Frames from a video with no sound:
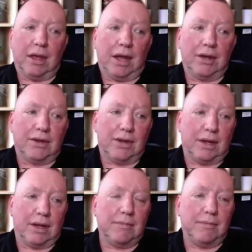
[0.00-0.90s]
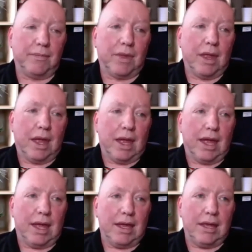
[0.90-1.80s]
And uh,
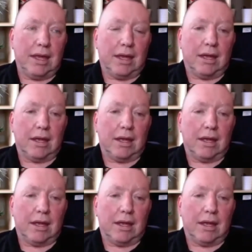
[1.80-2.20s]
he,